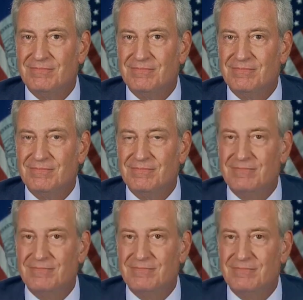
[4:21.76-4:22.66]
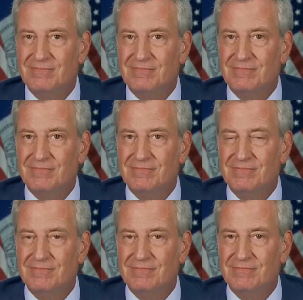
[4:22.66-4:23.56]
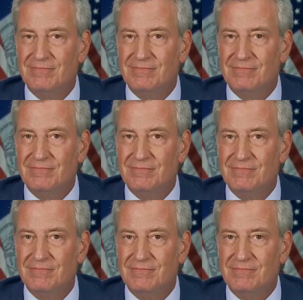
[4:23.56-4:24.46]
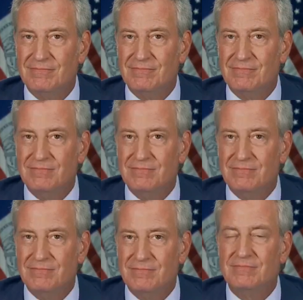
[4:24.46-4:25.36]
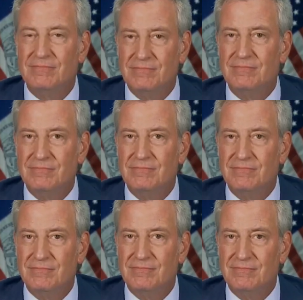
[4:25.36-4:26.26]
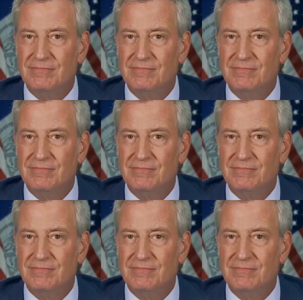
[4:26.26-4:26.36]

[no speech]